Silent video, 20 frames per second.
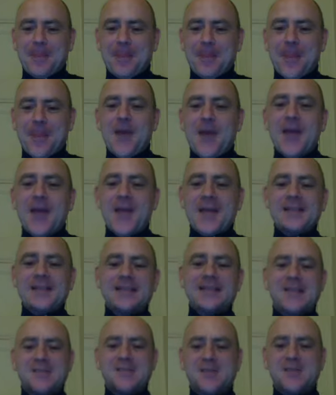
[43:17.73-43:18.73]
Oh yeah, that
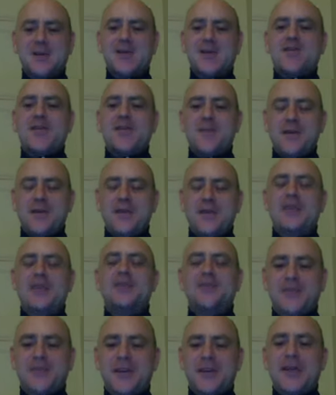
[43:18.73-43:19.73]
sounds sort of familiar
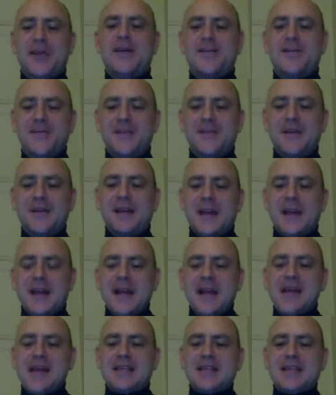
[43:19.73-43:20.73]
too. Yeah,
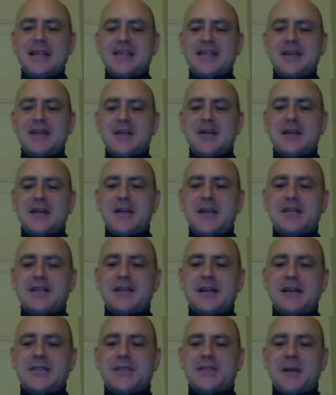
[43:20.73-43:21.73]
is
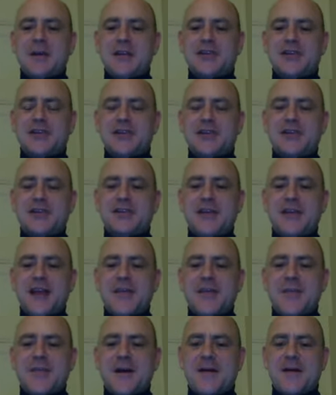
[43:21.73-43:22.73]
that Patrick? Is that
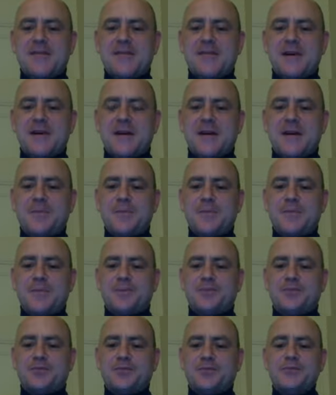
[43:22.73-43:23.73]
about
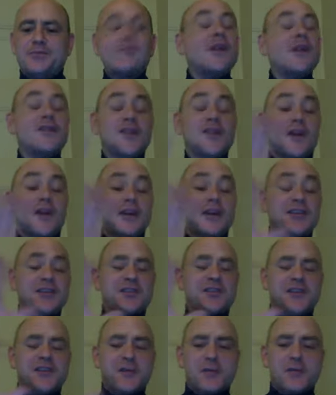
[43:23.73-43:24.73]
Sorry, I
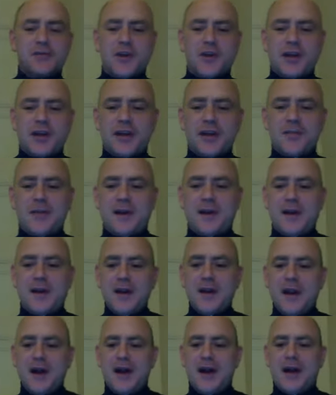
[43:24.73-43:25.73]
should say what we're talking about
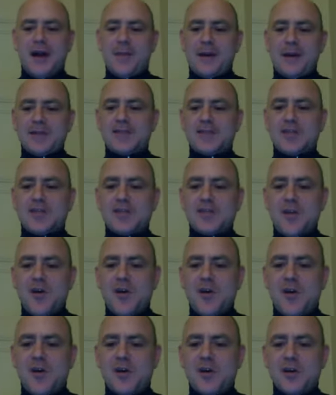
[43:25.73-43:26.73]
a
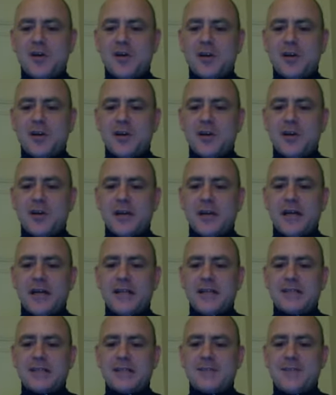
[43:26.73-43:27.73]
song
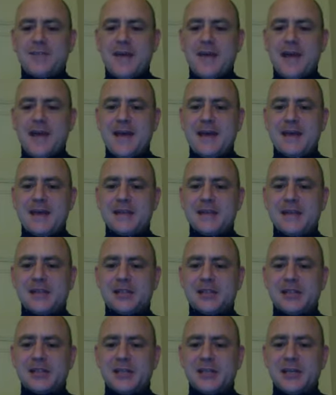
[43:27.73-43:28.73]
in
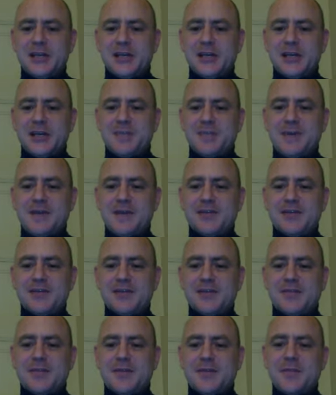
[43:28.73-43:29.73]
Spanish.
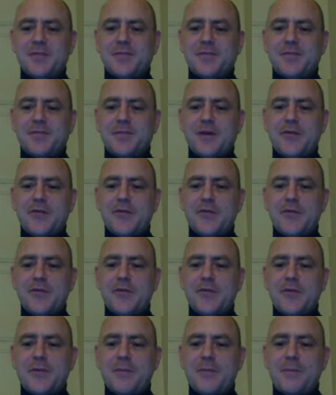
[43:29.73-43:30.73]
Patrick's from
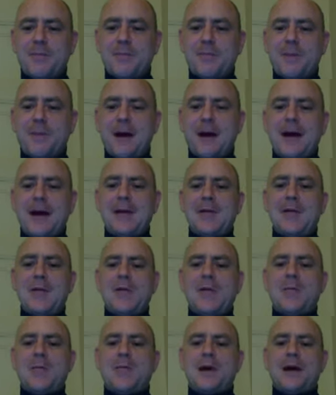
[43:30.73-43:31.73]
Peru.
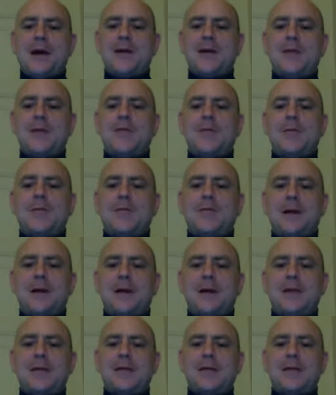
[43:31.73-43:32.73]
Palo, palo,
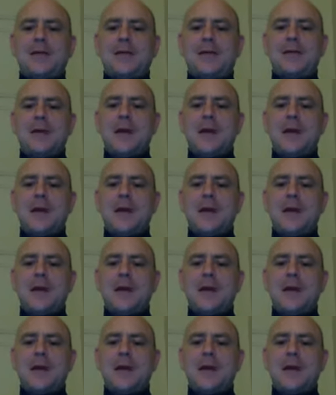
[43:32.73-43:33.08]
palo.